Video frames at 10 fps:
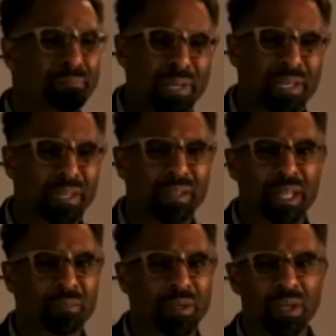beating
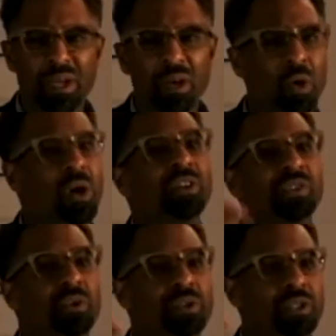them and all
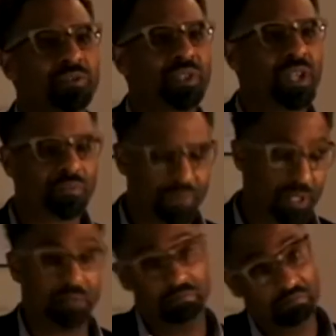sorts of stuff that
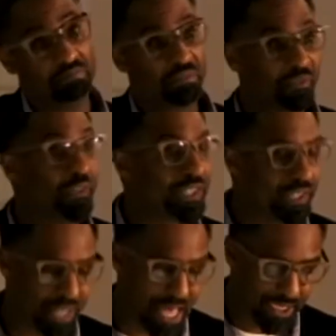fits
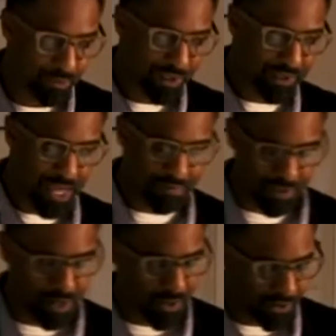exactly what Davis and
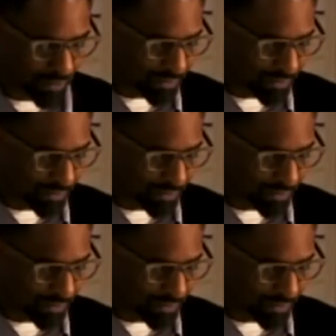others have been